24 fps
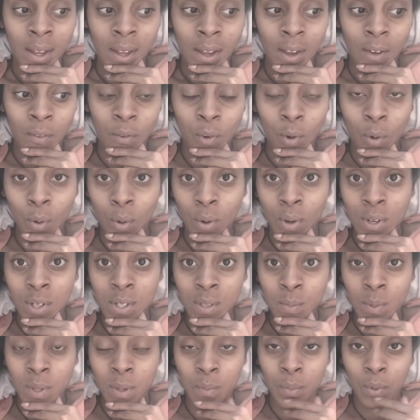Of course,
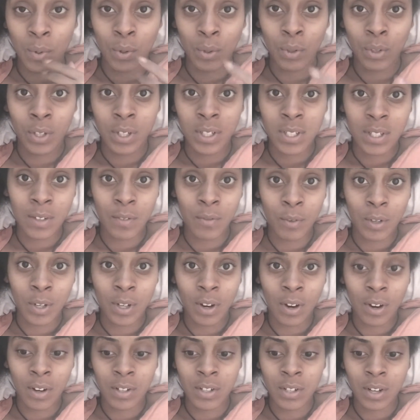people who look different
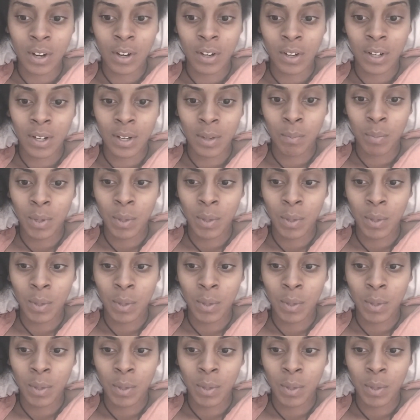are targeted.